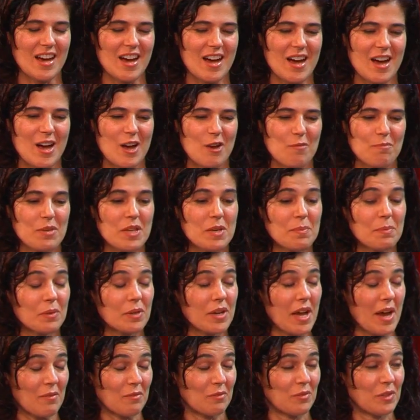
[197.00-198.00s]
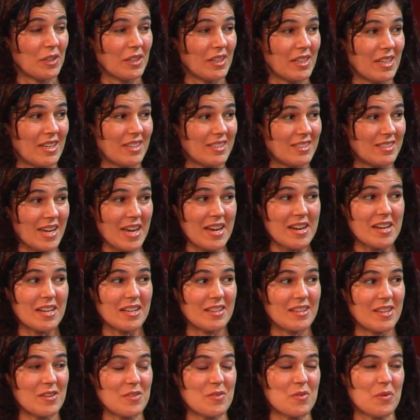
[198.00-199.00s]
uh, people got really
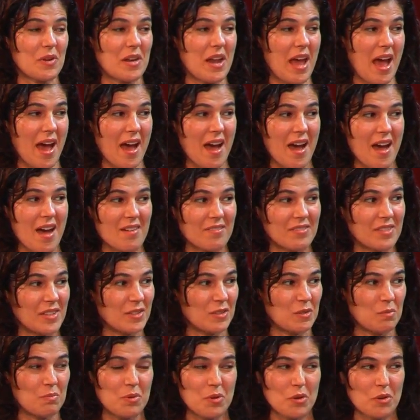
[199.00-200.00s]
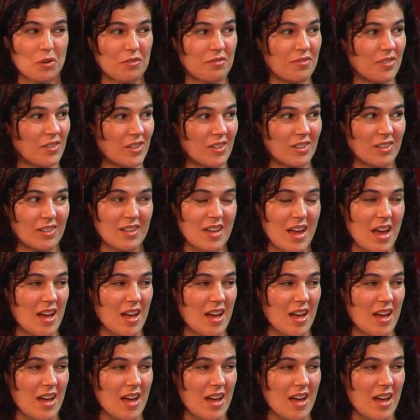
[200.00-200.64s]
excited that you could have these beautiful,